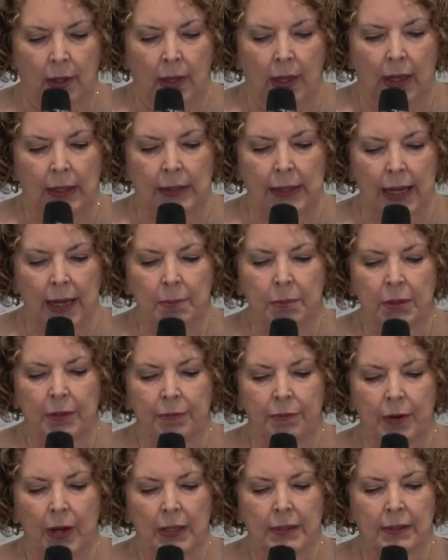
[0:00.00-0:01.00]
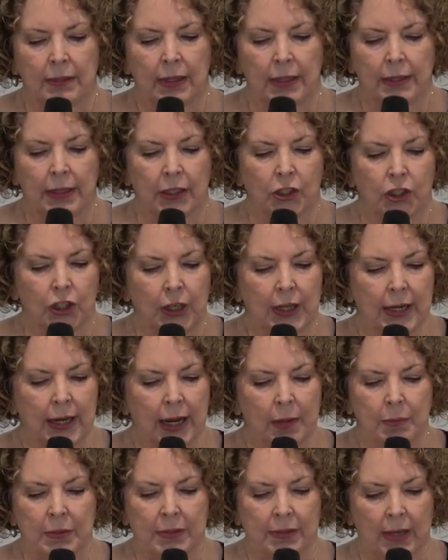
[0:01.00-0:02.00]
And the Amplified said that she
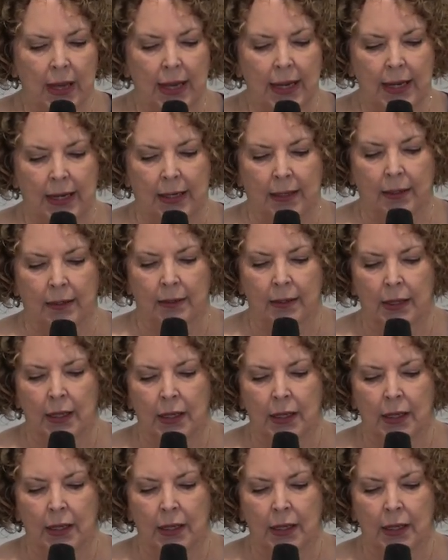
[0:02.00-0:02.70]
kept saying,